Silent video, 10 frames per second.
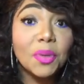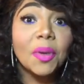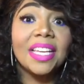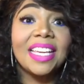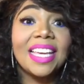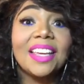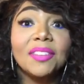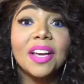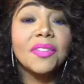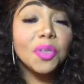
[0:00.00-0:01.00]
You want to give
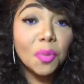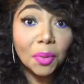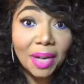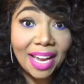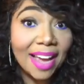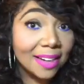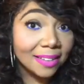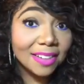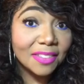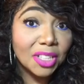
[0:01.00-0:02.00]
love, and you want that kind of
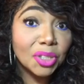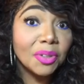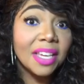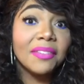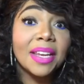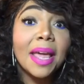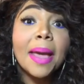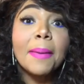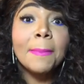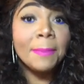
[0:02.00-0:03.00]
love that you're giving
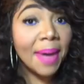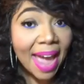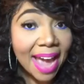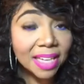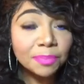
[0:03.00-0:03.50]
back.